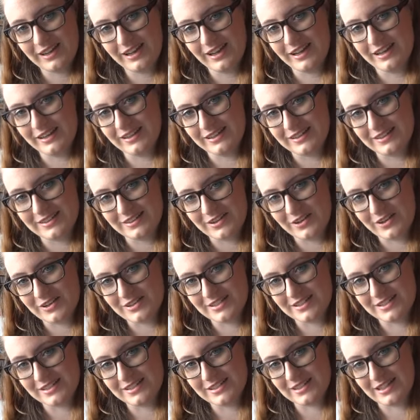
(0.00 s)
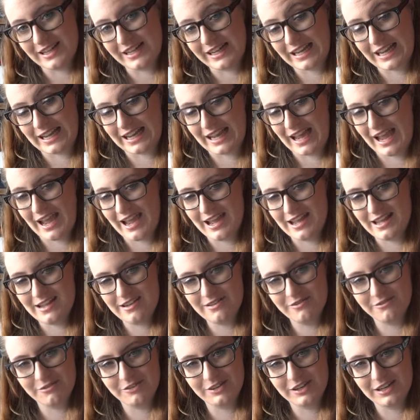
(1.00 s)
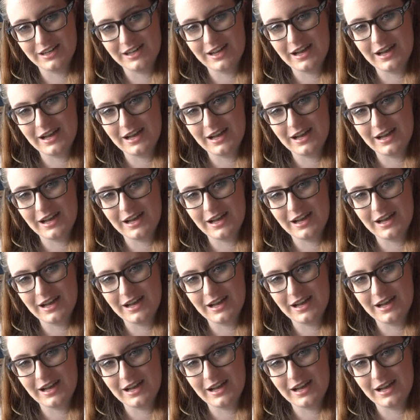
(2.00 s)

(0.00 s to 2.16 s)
and it turns into like a cave,